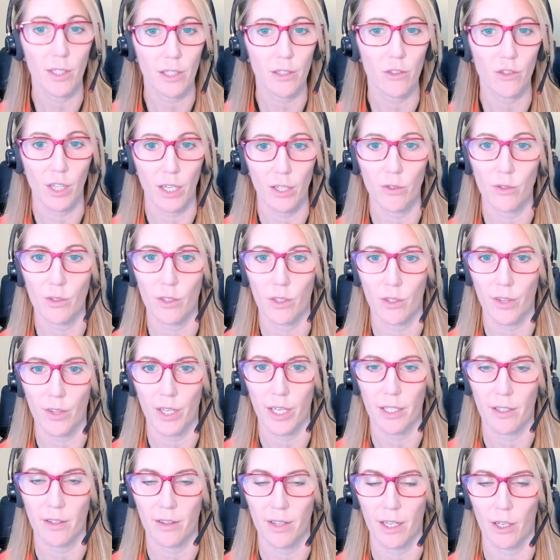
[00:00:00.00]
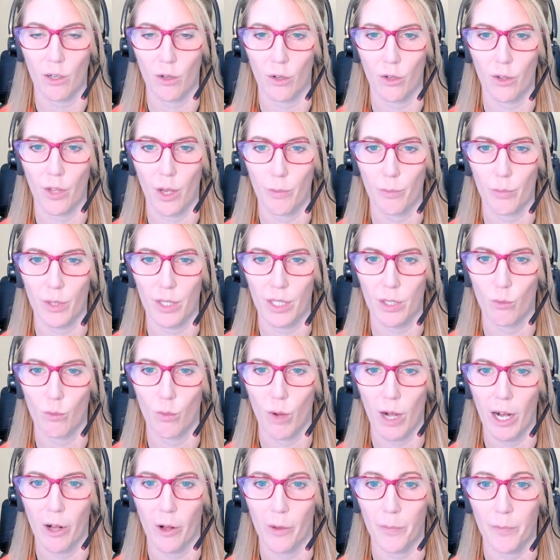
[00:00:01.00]
and in general, they, they hold up pretty
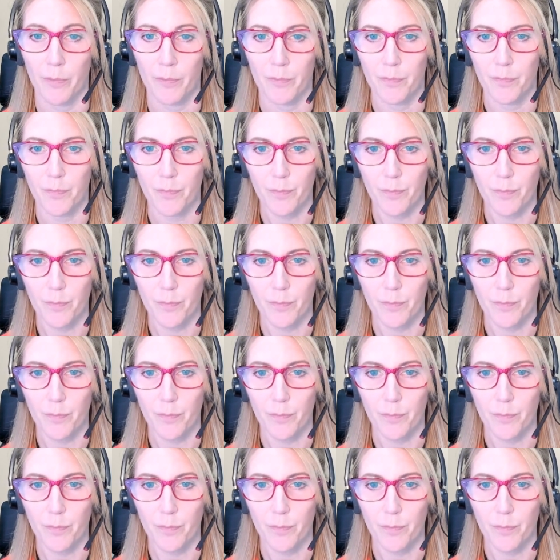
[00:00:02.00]
well.